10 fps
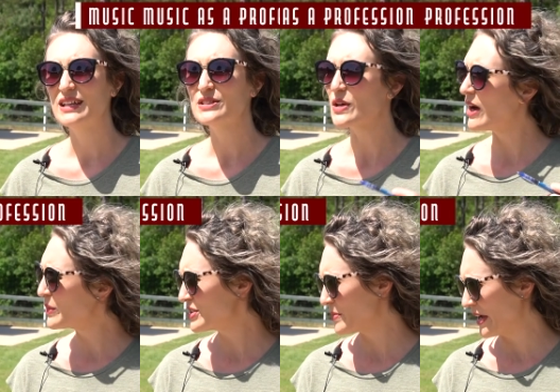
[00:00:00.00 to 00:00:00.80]
So I
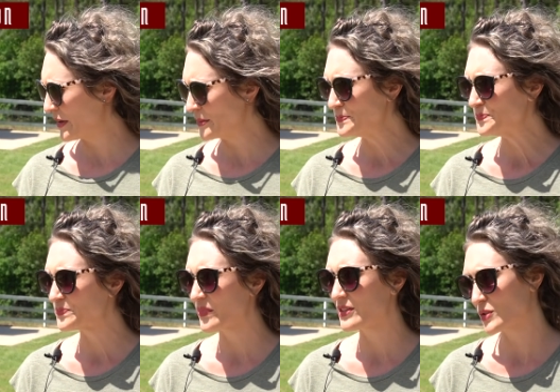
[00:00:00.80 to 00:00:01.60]
went to Baker
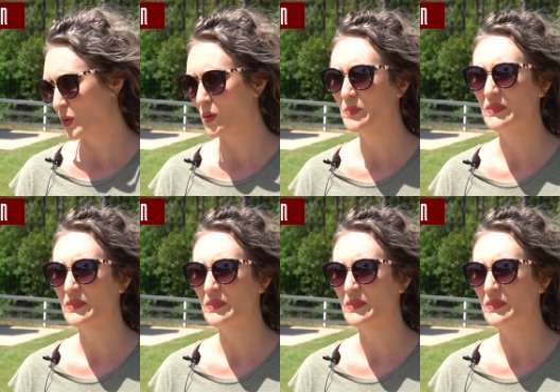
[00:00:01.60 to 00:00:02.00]
school